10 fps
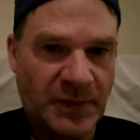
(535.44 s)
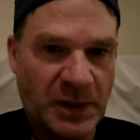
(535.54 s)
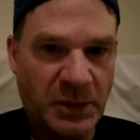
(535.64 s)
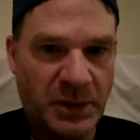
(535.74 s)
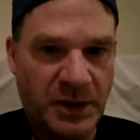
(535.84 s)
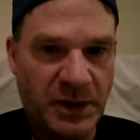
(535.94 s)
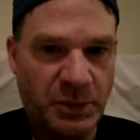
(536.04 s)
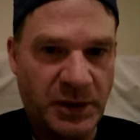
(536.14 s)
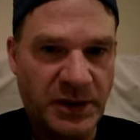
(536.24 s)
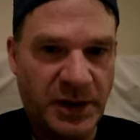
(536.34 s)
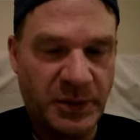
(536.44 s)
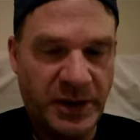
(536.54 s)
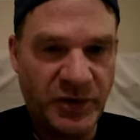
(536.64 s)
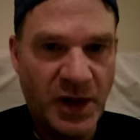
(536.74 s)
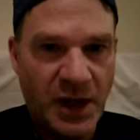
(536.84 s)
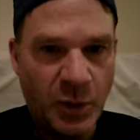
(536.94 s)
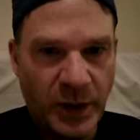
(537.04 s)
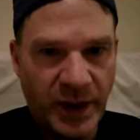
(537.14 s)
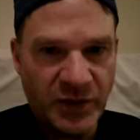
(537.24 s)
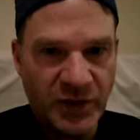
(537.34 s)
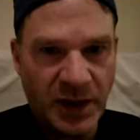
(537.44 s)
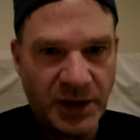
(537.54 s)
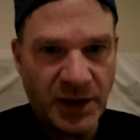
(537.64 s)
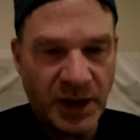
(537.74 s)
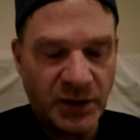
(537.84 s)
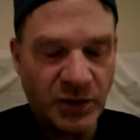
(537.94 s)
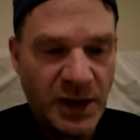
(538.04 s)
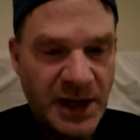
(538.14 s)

I'm coming up on 10 minutes. What else can I tell you?